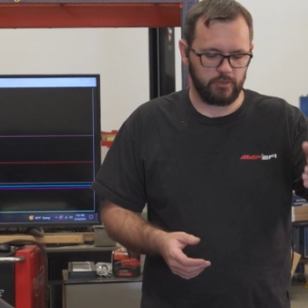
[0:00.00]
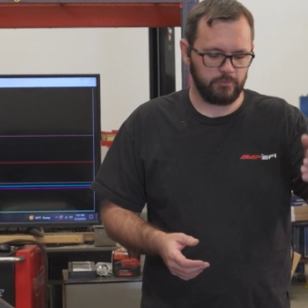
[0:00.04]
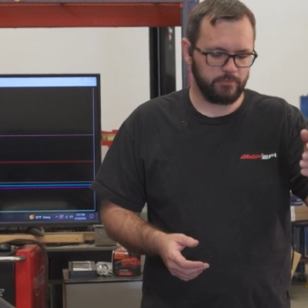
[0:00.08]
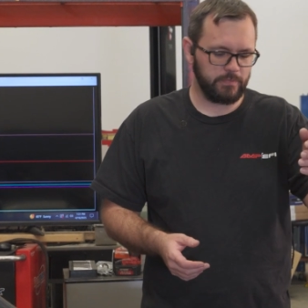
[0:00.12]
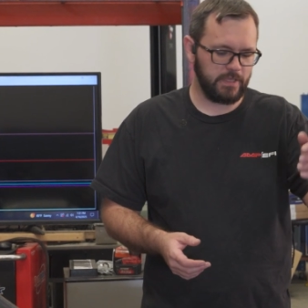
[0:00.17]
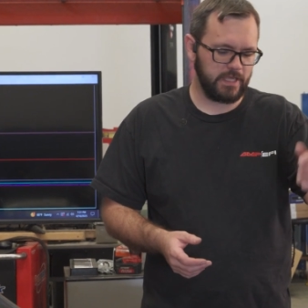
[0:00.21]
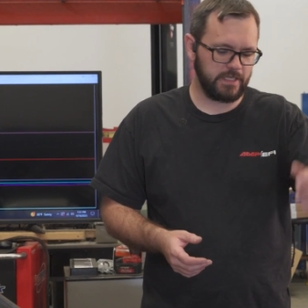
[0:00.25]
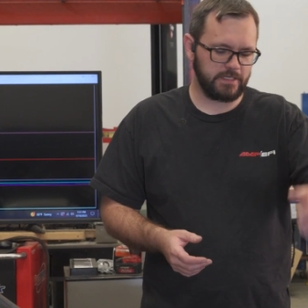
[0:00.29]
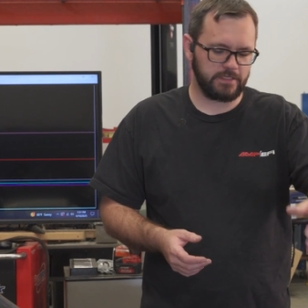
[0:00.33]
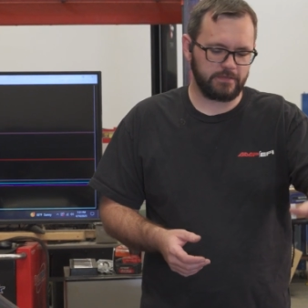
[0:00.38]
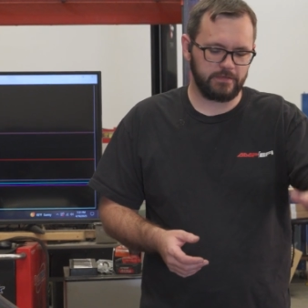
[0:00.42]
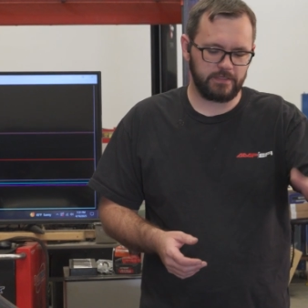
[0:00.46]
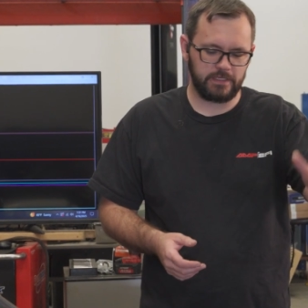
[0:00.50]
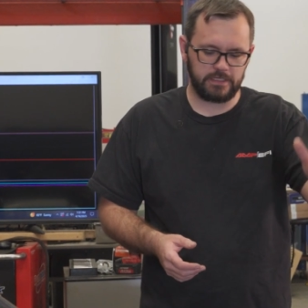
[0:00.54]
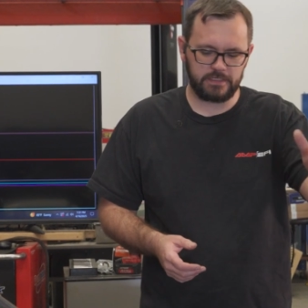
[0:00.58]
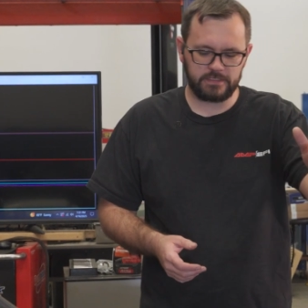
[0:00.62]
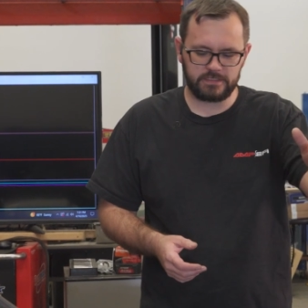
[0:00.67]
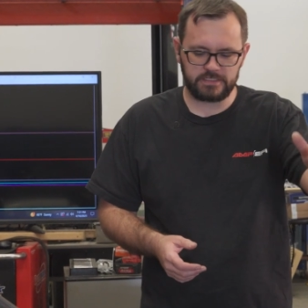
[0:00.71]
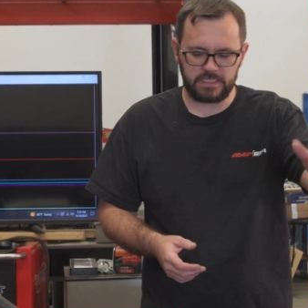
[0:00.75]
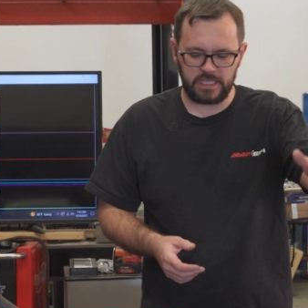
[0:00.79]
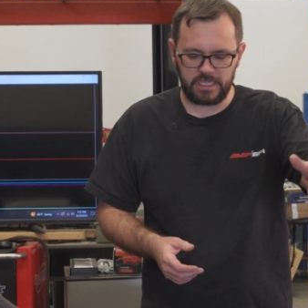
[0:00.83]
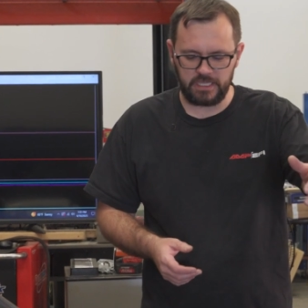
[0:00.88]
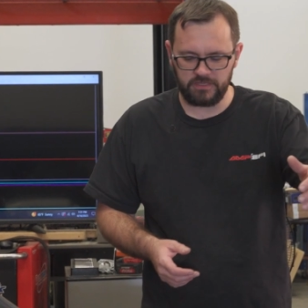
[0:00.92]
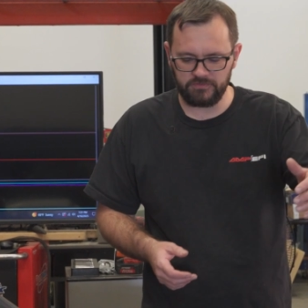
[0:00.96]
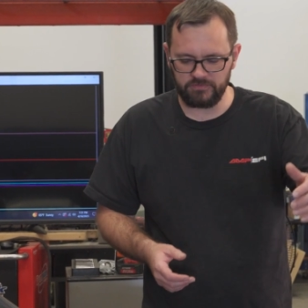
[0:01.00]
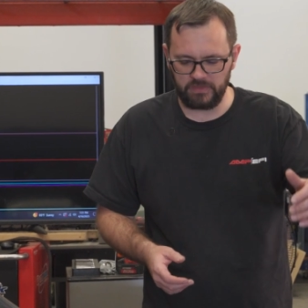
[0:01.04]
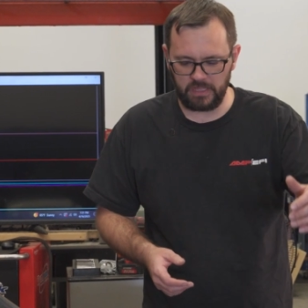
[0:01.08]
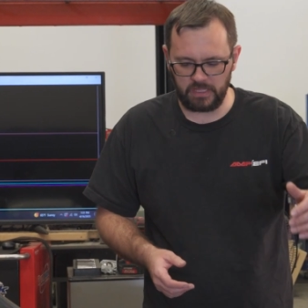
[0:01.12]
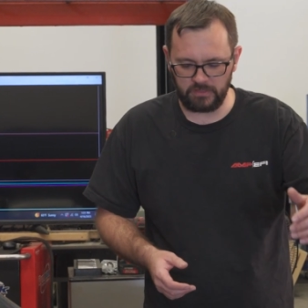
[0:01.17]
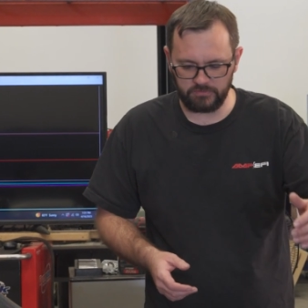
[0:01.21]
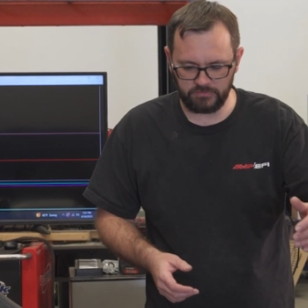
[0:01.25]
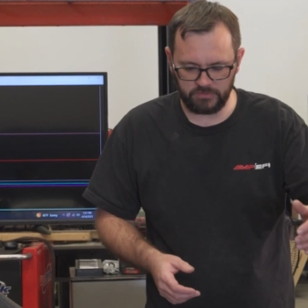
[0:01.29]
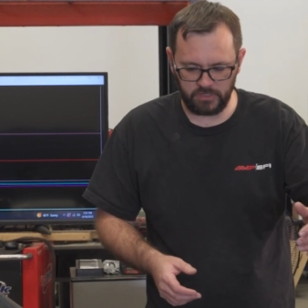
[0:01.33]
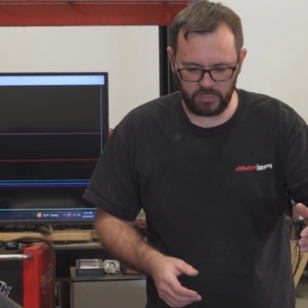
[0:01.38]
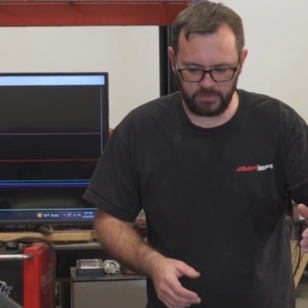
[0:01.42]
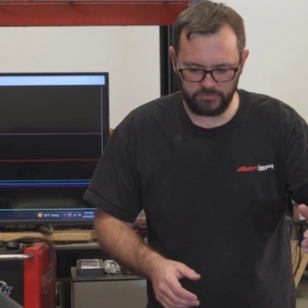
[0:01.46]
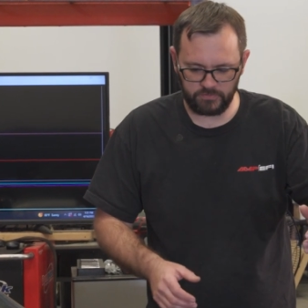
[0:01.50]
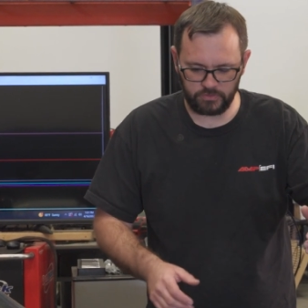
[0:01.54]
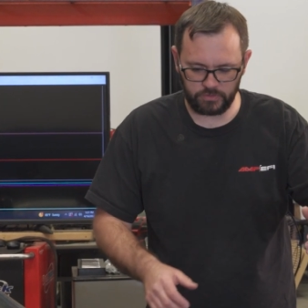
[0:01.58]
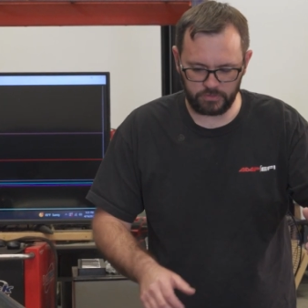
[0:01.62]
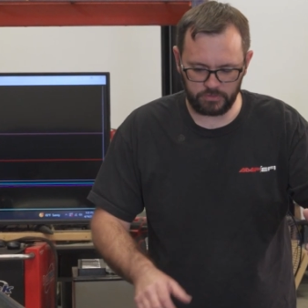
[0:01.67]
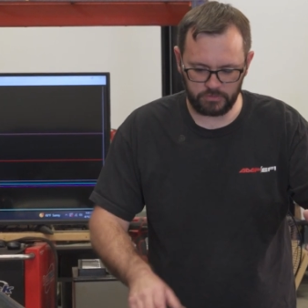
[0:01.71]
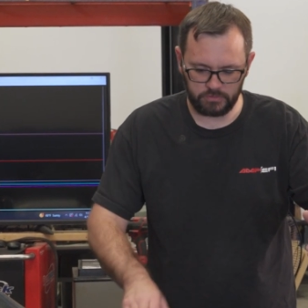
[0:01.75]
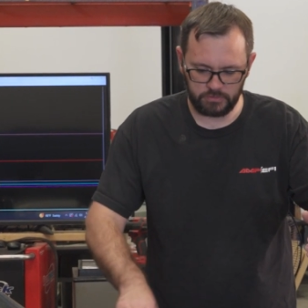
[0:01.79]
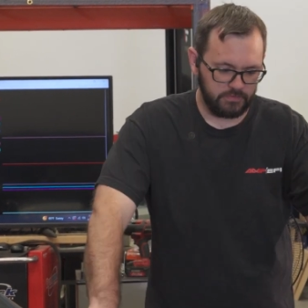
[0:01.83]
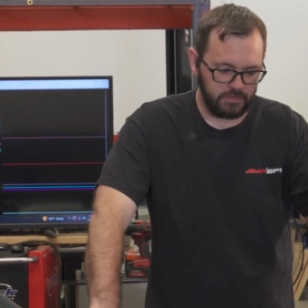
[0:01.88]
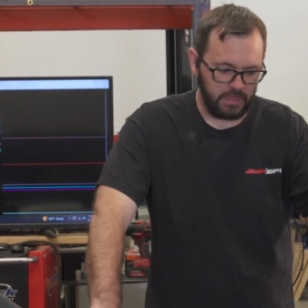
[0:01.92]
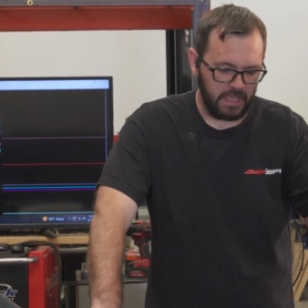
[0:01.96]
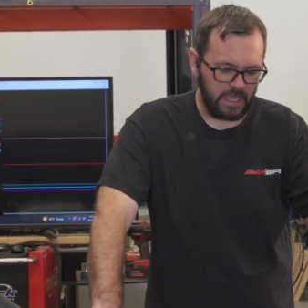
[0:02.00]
painted the intake, valve cover.